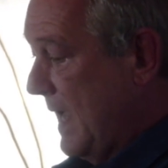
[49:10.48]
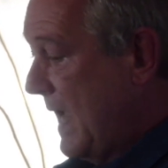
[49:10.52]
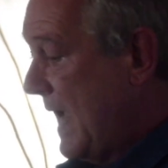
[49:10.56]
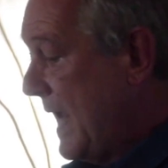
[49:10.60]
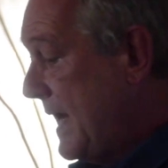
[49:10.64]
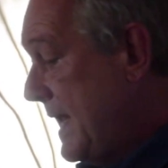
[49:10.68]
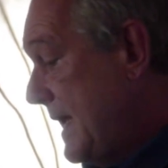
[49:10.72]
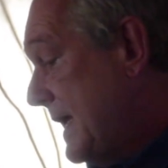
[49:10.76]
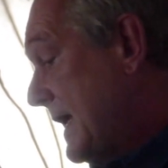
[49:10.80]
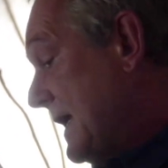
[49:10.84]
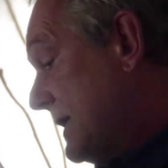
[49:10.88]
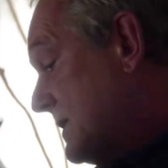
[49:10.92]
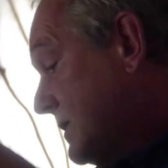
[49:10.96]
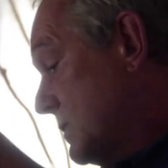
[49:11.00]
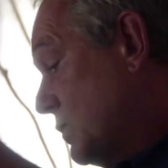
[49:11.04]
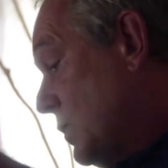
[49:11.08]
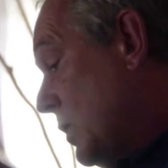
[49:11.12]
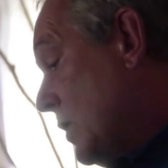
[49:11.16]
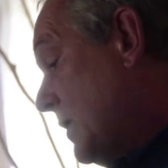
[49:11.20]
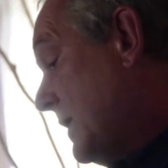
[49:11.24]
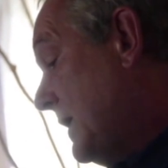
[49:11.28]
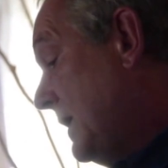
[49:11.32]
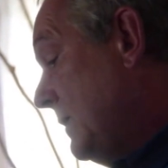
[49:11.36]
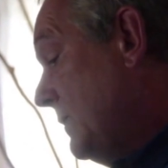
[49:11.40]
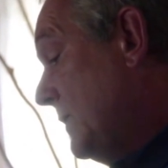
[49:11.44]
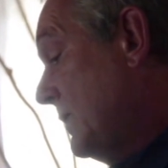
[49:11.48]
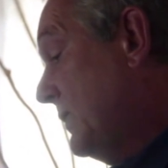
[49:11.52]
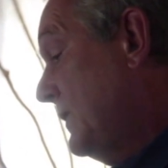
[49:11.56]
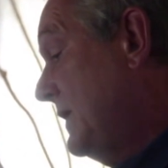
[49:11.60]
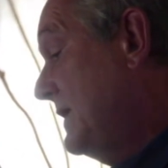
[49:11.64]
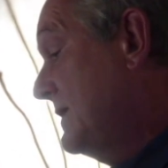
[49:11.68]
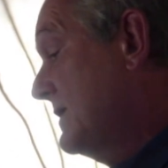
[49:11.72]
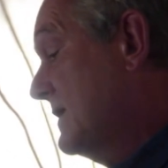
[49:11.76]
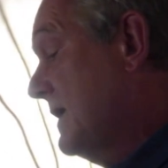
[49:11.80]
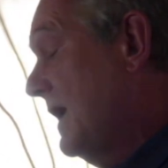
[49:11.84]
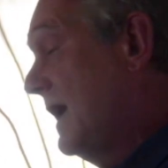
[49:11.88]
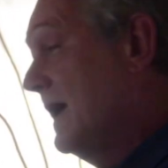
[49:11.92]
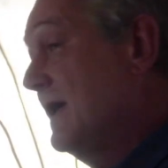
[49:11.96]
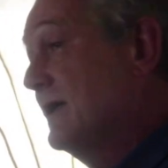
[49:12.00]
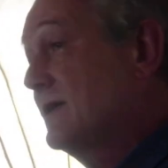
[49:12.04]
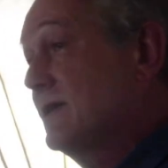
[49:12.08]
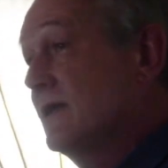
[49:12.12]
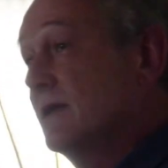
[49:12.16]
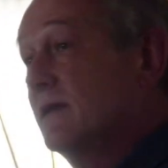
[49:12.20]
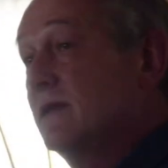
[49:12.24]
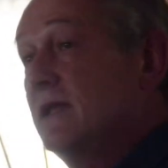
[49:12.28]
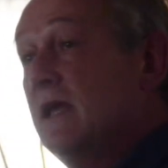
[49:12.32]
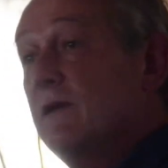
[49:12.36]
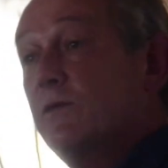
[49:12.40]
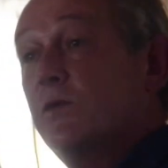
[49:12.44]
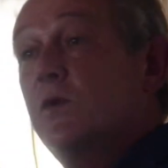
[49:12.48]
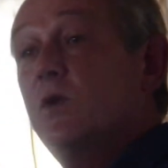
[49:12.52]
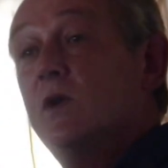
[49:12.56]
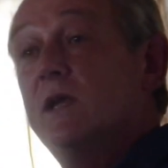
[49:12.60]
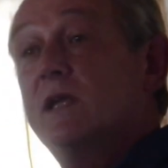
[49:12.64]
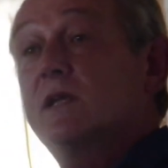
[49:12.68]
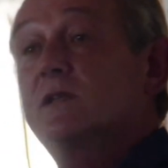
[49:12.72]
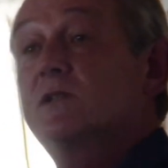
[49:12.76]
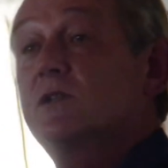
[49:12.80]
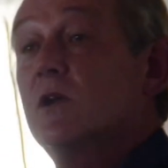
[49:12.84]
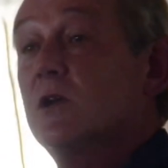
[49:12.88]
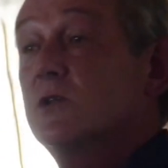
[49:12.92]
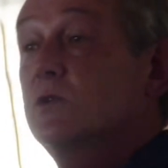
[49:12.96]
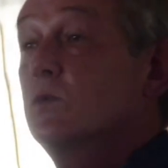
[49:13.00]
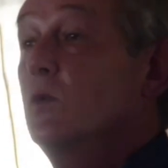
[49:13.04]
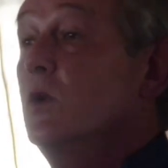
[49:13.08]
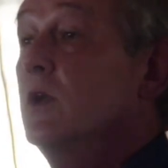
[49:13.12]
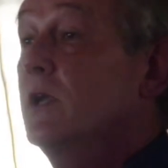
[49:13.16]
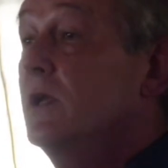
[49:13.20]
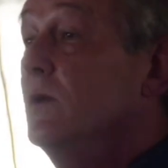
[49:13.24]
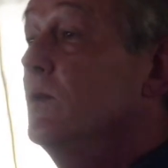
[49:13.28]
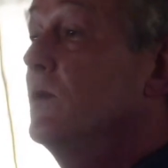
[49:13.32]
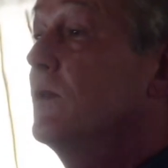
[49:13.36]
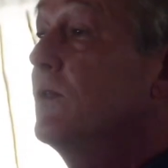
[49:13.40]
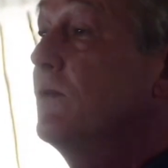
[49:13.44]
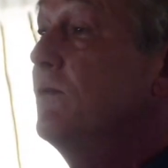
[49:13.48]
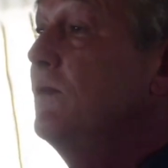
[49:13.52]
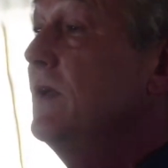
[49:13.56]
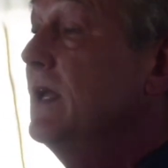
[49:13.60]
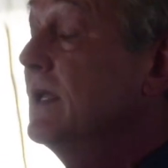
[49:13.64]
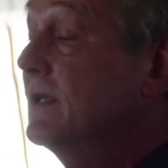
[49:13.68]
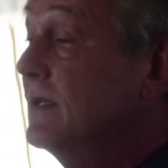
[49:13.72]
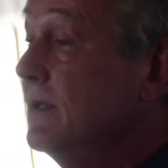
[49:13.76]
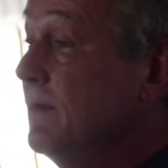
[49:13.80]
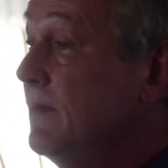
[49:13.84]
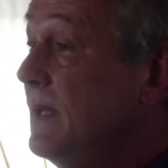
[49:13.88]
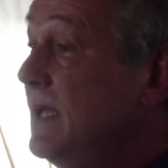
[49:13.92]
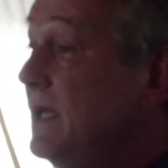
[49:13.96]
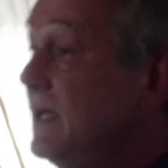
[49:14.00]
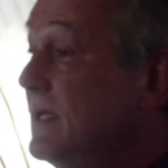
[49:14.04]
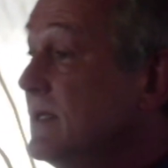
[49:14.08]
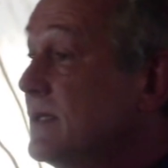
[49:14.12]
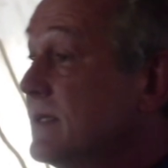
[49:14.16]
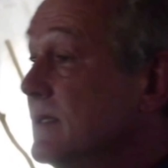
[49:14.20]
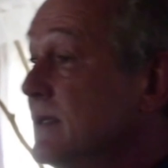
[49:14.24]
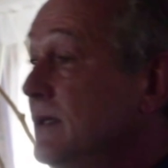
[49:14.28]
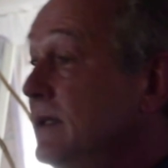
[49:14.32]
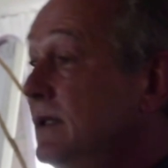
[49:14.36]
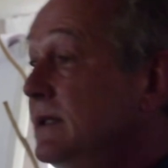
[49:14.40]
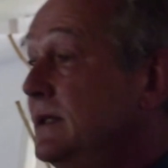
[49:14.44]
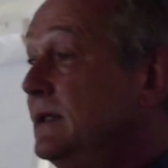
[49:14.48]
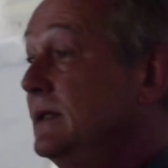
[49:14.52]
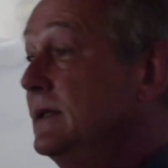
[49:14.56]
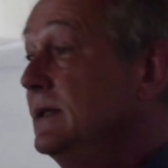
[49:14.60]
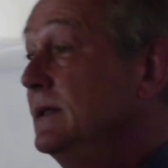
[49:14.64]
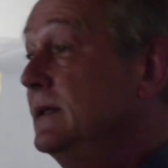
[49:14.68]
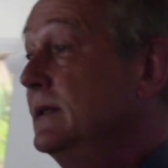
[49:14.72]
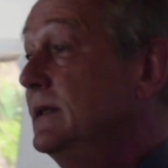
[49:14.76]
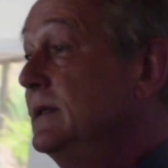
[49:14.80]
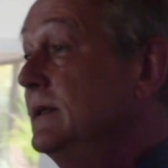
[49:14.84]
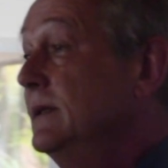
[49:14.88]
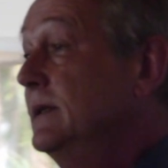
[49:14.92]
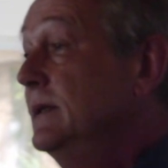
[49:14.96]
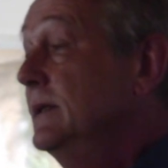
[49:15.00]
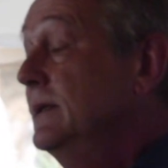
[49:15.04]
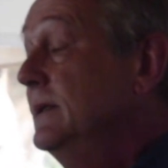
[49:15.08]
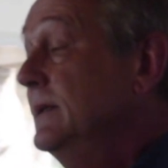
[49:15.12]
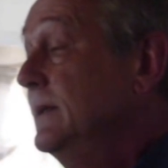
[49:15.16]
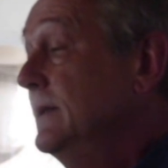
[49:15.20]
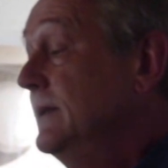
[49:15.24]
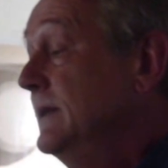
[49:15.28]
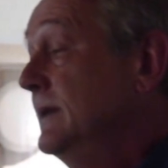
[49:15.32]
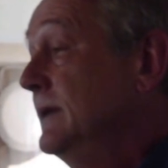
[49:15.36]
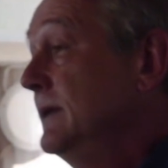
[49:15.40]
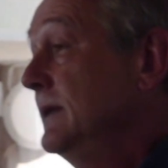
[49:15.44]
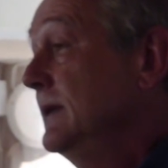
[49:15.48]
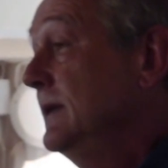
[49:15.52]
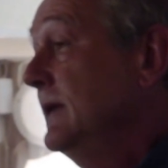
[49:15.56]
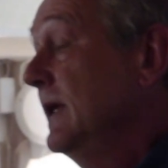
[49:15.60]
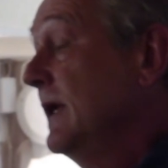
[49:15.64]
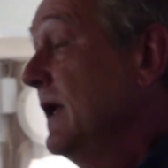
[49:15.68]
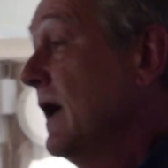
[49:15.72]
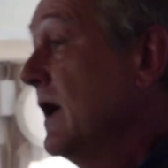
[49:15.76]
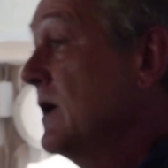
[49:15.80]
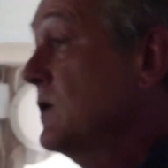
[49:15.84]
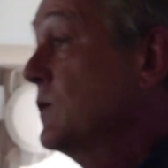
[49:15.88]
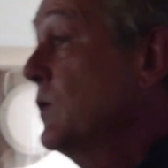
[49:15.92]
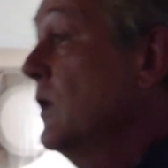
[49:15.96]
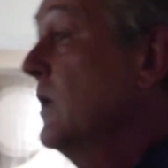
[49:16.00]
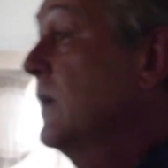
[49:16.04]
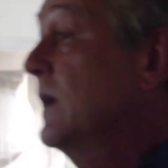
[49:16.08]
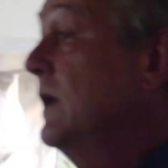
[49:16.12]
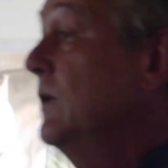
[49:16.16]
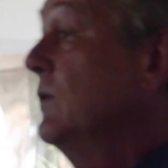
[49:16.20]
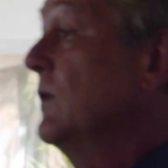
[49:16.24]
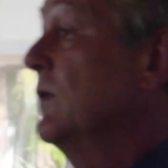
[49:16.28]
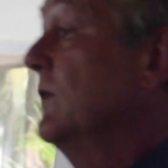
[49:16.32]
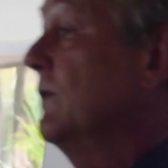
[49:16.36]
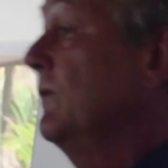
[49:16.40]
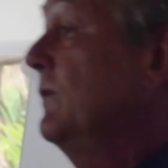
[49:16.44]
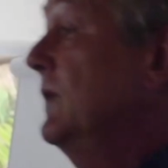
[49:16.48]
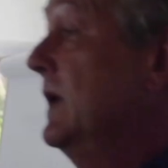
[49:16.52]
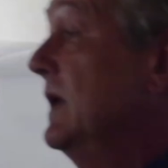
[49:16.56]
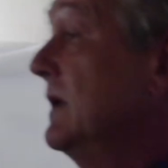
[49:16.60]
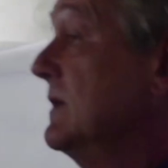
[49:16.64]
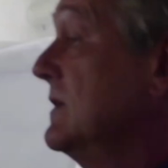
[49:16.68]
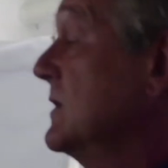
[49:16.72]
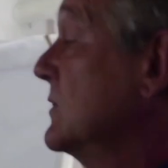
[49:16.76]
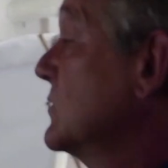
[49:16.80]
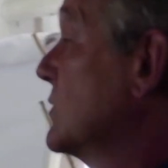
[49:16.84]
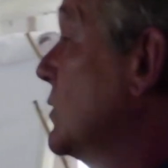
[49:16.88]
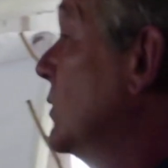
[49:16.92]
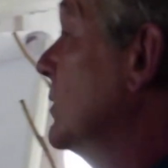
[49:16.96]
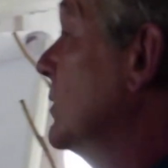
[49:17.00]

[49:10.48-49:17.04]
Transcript: And he gets working with these guys, and therefore he starts working with the Vietnamese. And I was working with a Vietnamese, it's